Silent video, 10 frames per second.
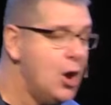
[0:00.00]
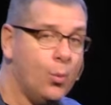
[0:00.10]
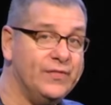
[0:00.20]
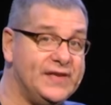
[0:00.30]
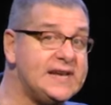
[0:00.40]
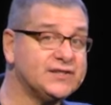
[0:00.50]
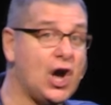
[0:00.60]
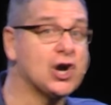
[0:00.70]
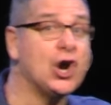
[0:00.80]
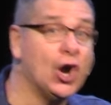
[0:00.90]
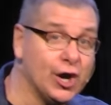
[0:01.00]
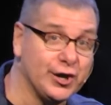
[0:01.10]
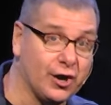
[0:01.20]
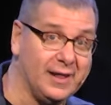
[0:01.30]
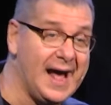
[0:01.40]
when these occur in
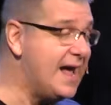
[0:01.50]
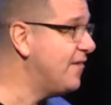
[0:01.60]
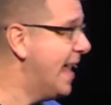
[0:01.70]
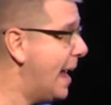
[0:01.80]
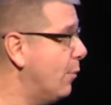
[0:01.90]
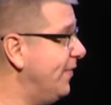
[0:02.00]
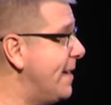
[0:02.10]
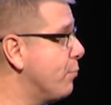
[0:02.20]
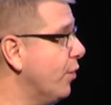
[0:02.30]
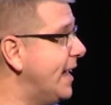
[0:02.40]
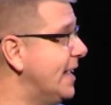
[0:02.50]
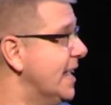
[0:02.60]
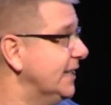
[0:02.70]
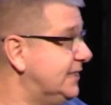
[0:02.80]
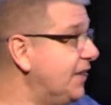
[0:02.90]
our life and when they bring
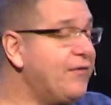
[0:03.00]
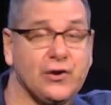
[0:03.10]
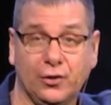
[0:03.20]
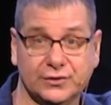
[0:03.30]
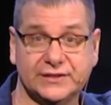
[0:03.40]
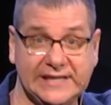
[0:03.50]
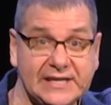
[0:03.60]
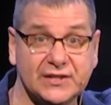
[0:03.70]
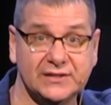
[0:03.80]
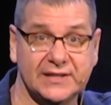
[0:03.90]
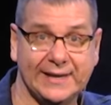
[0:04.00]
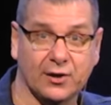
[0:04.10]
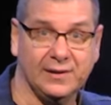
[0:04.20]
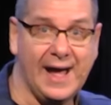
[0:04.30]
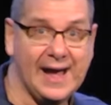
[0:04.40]
difficult seasons in
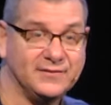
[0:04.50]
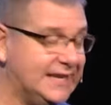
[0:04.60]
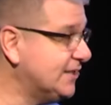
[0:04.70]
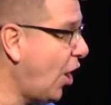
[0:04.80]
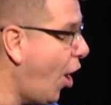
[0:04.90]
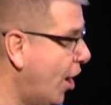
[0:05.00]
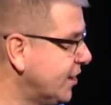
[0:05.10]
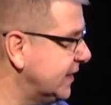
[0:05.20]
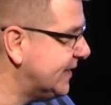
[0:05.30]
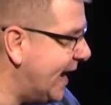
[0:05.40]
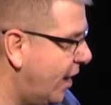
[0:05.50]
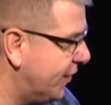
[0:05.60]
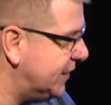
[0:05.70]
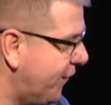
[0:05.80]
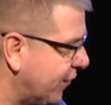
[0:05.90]
our lives, it's hard to tell
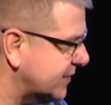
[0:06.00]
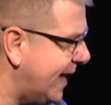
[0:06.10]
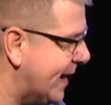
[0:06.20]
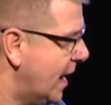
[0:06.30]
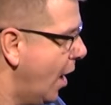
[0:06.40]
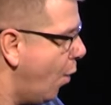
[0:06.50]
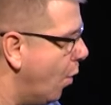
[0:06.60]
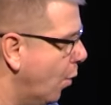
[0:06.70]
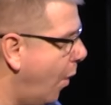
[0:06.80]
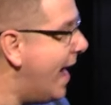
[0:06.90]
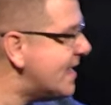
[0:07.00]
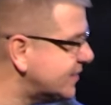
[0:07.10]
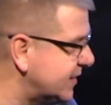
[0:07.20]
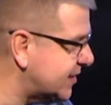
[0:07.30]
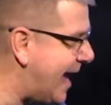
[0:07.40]
the difference. Like, why is
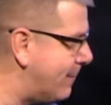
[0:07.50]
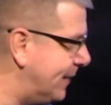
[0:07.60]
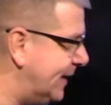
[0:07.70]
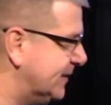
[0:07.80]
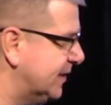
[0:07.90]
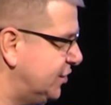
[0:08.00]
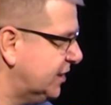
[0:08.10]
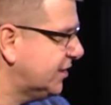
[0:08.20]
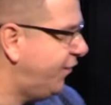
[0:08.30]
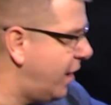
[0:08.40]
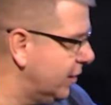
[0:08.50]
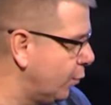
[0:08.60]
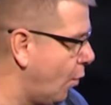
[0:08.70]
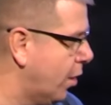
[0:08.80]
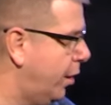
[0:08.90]
this happening? Is it just the
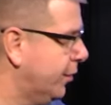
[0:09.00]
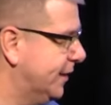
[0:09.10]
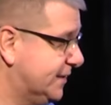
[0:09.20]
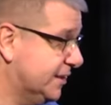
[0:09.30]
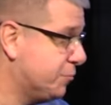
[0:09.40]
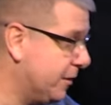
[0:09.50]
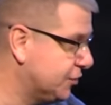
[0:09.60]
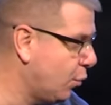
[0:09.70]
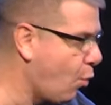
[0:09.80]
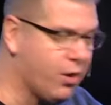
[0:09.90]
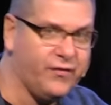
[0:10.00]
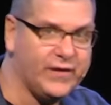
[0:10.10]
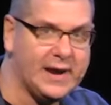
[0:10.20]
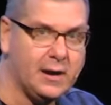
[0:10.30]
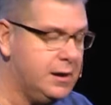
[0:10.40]
fallen world? Is it spiritual
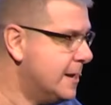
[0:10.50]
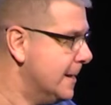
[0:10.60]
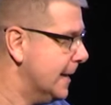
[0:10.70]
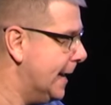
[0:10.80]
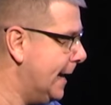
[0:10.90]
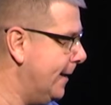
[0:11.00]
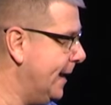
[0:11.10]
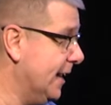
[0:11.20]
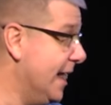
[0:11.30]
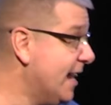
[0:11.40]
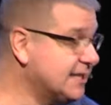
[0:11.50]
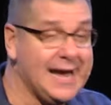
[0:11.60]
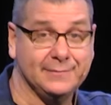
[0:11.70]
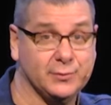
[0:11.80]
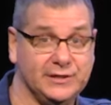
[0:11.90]
warfare? And a lot of
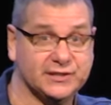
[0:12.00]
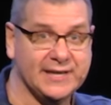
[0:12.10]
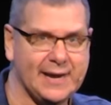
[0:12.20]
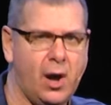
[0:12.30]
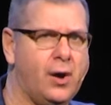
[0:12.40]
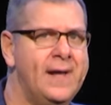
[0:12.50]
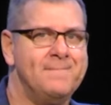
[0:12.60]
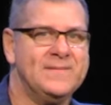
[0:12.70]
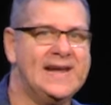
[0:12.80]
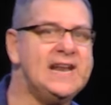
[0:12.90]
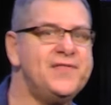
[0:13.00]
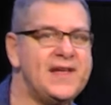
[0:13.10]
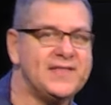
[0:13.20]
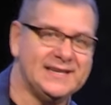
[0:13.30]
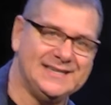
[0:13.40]
times we just think, oh,
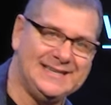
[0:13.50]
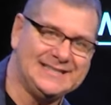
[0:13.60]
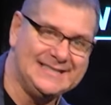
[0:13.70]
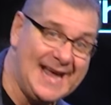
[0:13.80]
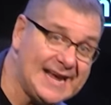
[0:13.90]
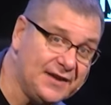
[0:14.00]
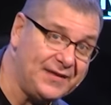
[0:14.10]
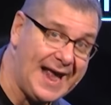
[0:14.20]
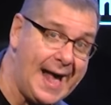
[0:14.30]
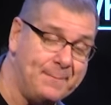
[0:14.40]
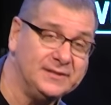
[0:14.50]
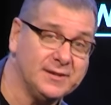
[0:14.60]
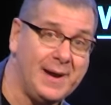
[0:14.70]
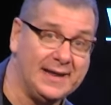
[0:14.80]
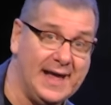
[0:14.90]
anything that is negative that happens in
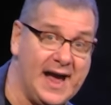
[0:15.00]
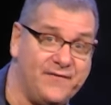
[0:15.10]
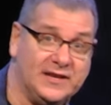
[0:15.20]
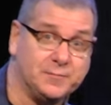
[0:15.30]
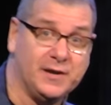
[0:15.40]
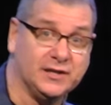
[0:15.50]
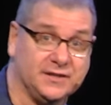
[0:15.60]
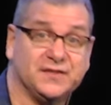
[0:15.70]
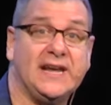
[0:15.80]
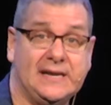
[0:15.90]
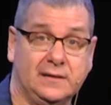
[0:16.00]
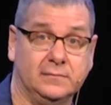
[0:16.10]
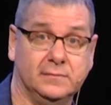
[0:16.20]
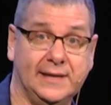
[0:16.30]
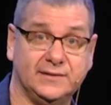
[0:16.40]
my life is because of Satan.
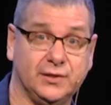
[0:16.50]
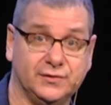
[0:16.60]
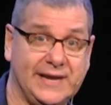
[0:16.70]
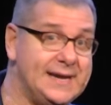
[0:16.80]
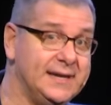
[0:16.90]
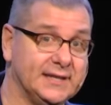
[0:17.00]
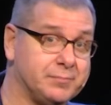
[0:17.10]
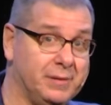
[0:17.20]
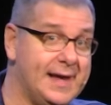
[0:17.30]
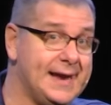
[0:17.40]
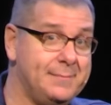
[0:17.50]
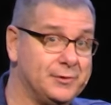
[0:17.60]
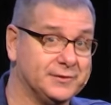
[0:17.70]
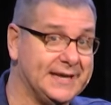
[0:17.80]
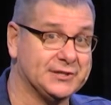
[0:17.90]
And so Satan gets blamed
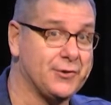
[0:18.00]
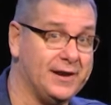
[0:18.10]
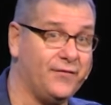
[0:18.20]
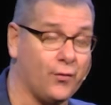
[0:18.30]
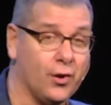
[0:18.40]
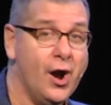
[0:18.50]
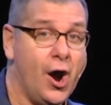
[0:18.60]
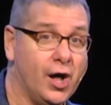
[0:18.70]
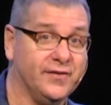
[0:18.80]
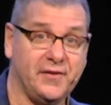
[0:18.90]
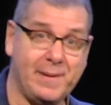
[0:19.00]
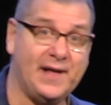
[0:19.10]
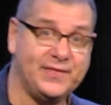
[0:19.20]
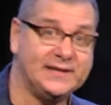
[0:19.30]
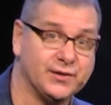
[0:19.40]
or takes credit for all of the
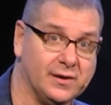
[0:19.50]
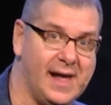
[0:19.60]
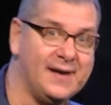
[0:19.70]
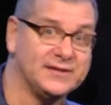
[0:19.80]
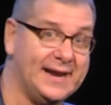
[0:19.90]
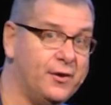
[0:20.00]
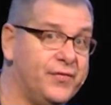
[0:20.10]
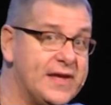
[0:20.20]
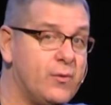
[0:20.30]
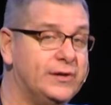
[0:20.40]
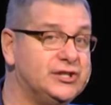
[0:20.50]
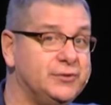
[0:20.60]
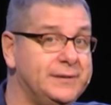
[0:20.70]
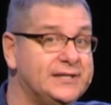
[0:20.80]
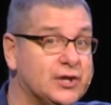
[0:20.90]
bad things in our lives. And I don't think we should
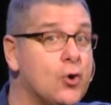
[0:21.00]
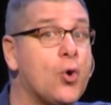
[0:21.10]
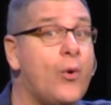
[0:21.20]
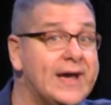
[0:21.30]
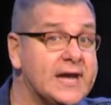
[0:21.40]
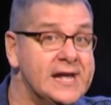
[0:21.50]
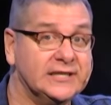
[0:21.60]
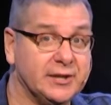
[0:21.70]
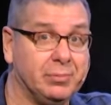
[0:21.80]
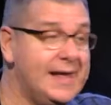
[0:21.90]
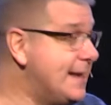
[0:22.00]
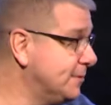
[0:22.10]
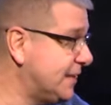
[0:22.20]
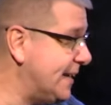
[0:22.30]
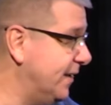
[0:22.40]
be so quick to blame
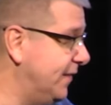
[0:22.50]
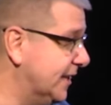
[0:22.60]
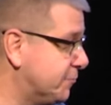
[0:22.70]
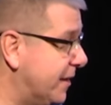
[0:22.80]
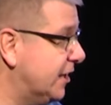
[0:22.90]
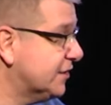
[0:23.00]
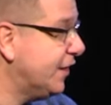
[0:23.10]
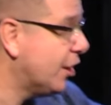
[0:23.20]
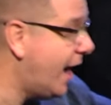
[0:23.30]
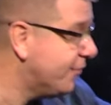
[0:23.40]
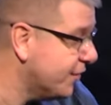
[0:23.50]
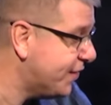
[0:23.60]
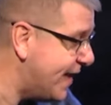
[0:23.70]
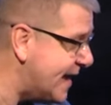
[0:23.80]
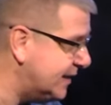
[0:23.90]
Satan in this, because there are other
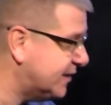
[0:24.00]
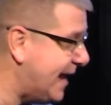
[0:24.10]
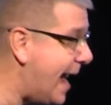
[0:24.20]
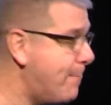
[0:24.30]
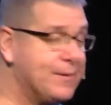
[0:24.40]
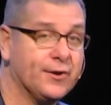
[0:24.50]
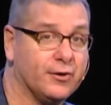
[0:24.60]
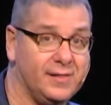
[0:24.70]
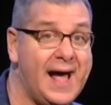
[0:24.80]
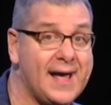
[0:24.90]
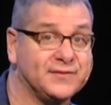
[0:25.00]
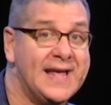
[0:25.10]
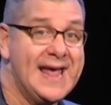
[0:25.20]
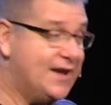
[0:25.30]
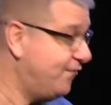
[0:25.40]
things that happen in our lives.
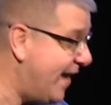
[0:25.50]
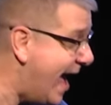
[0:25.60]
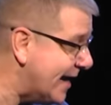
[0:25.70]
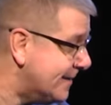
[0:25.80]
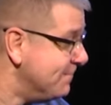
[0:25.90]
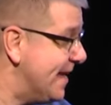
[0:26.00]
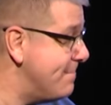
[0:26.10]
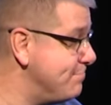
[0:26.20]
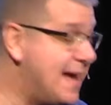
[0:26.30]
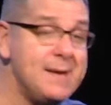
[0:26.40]
In fact, it may